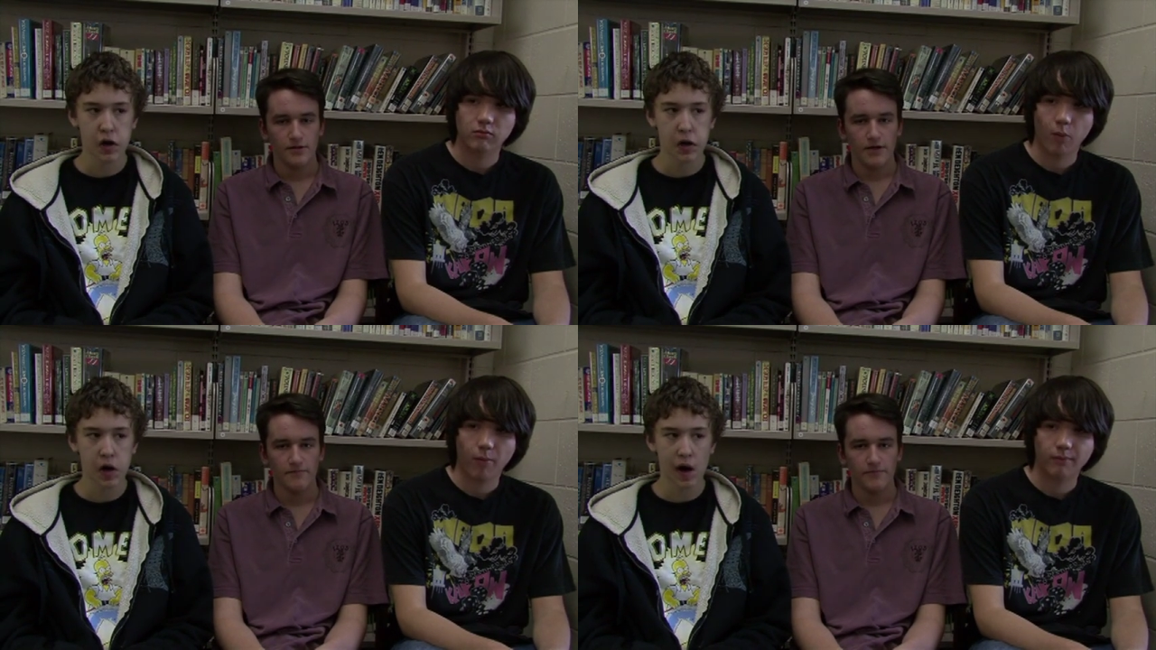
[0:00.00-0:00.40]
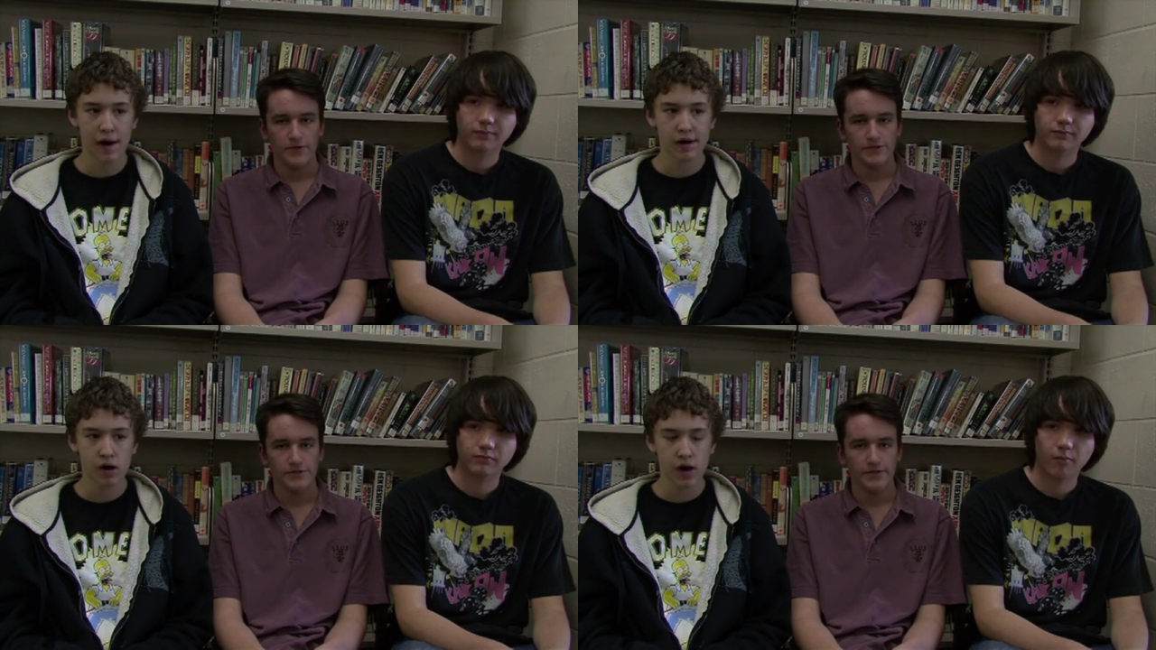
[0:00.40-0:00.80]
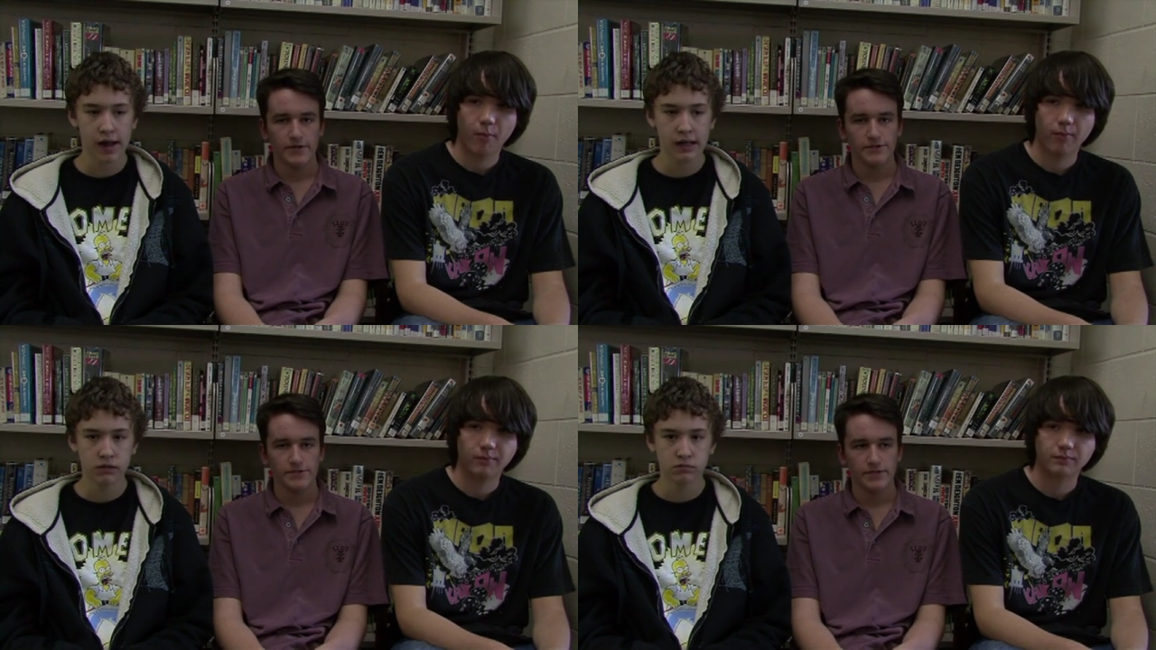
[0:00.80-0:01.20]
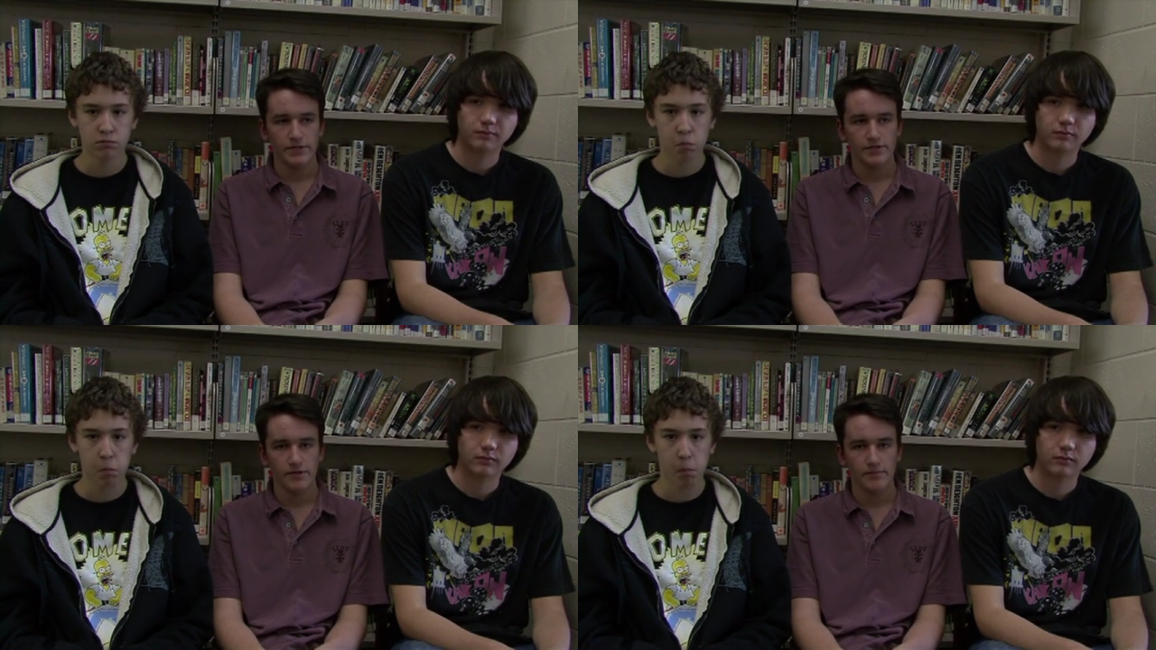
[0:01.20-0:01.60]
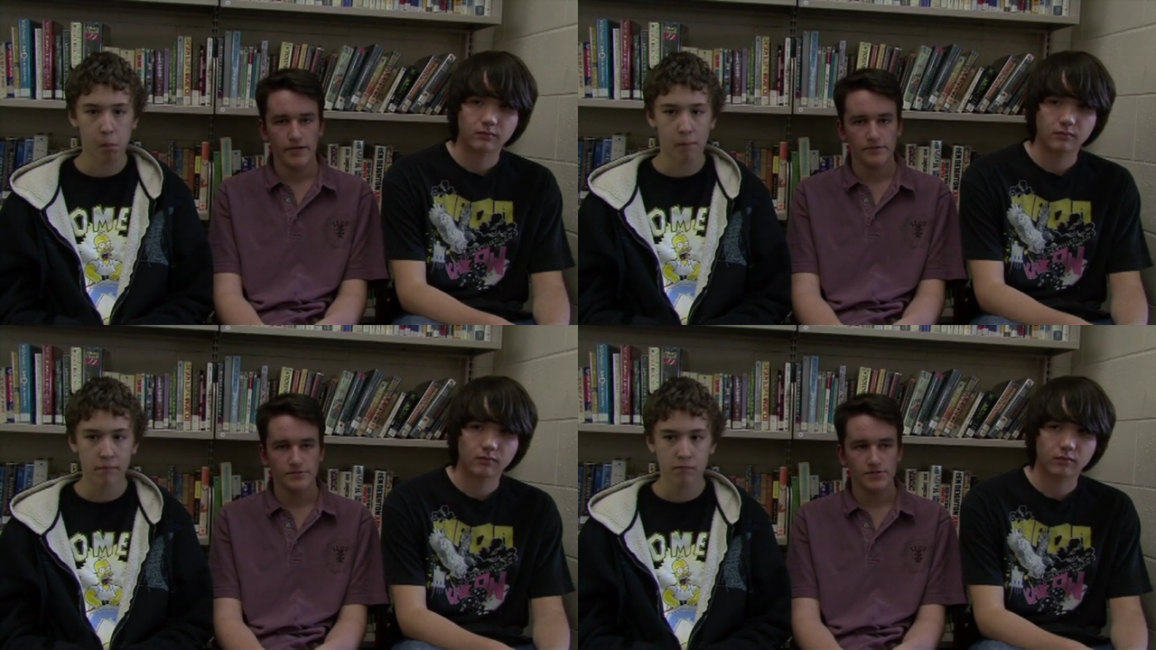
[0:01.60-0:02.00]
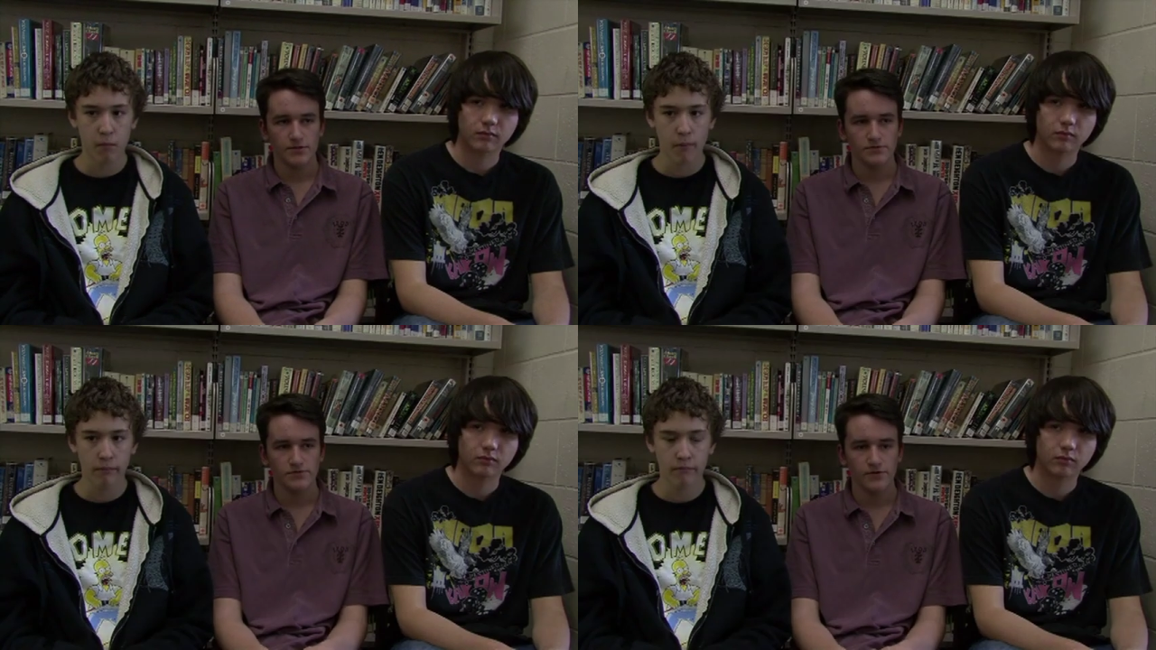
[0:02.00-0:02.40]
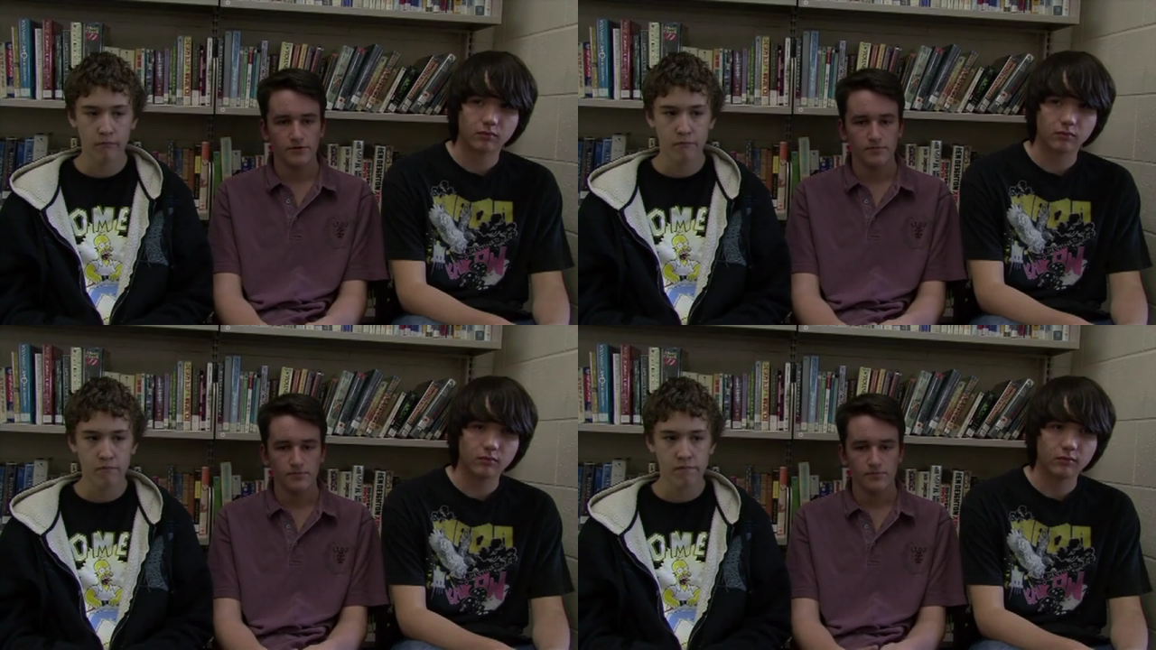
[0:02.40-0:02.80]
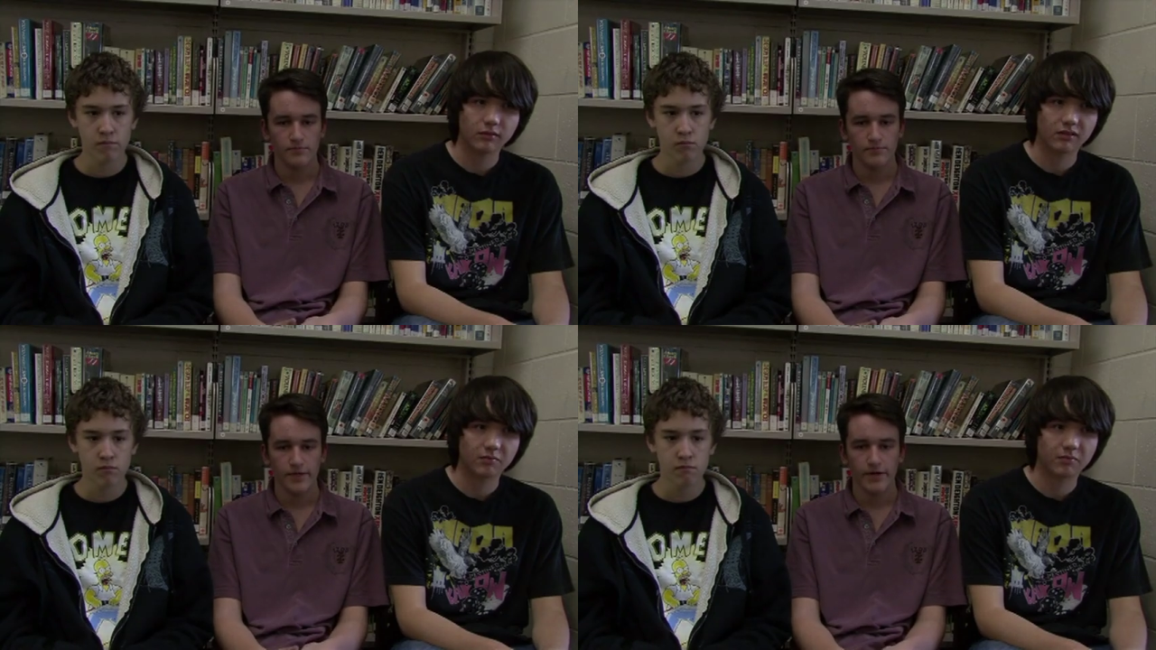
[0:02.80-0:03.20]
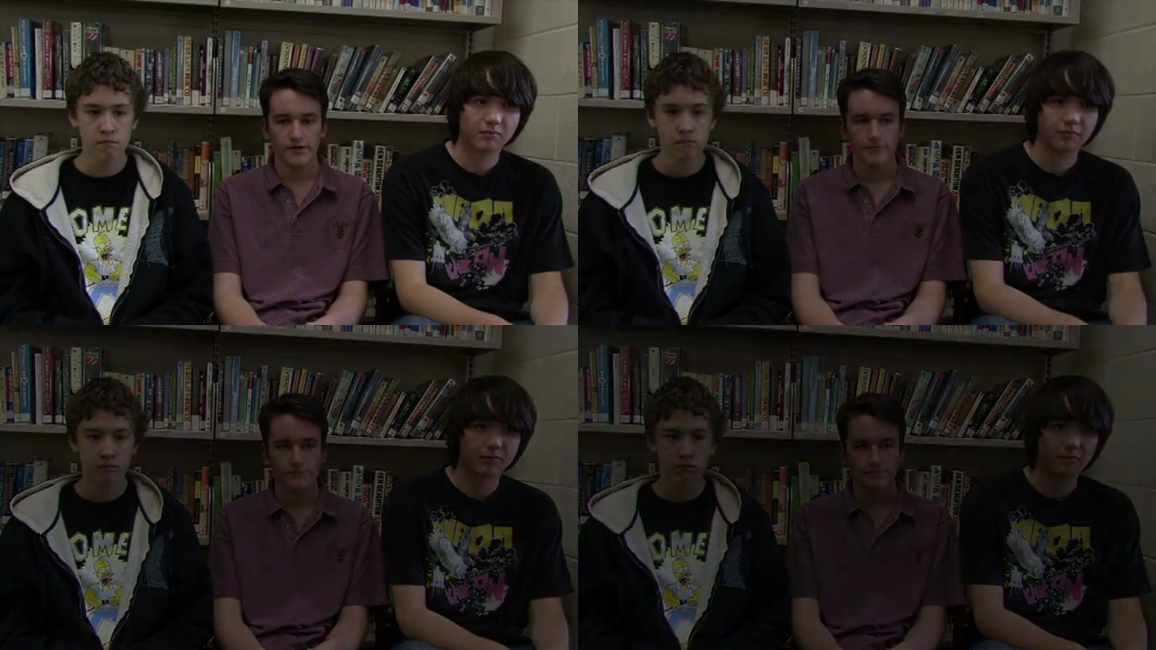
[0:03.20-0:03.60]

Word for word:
Speaker 1: I'm pretty sure they just did to make themselves feel bigger.